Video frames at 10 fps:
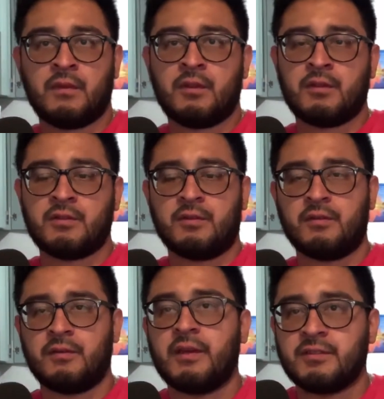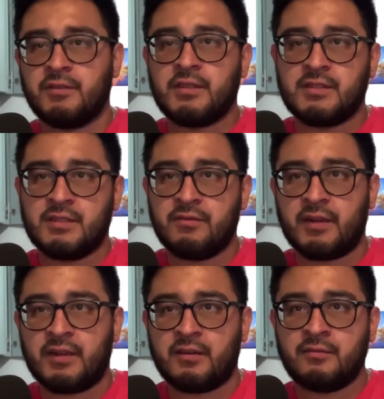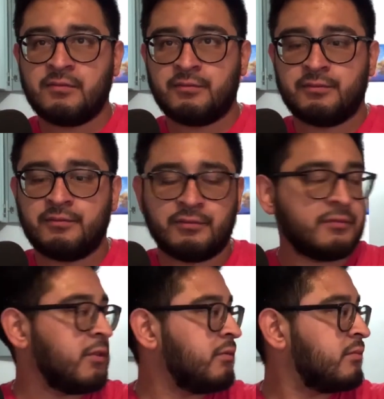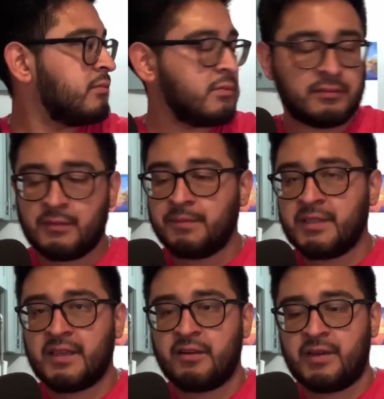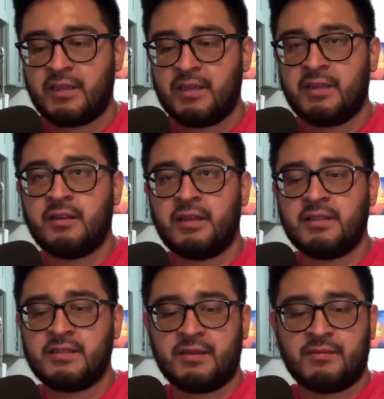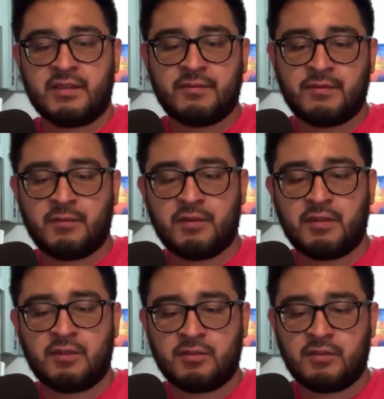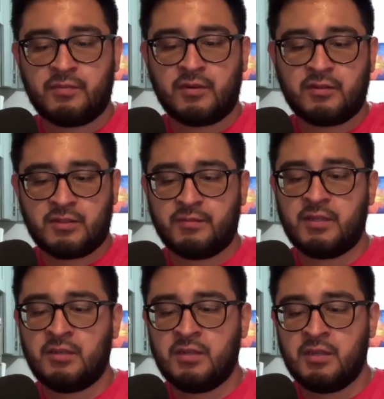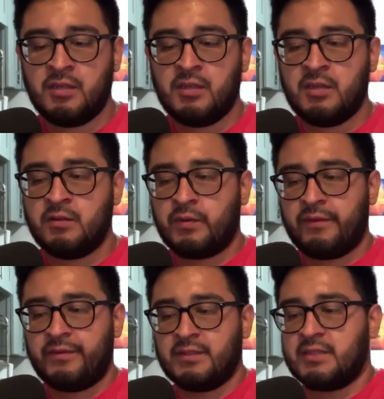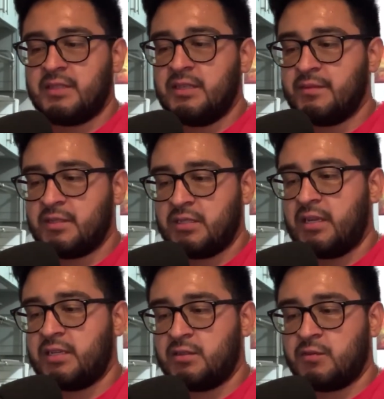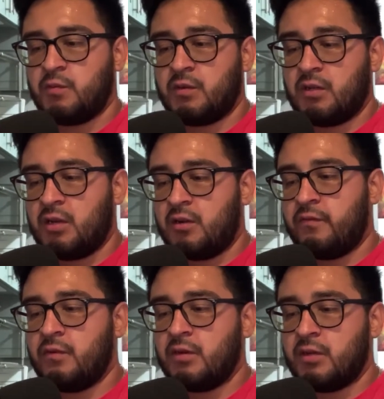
So as you can see right now, I'm taking care of my kid at the same time. We're gonna go to the park or something. Wifey's asleep because she had just got off work.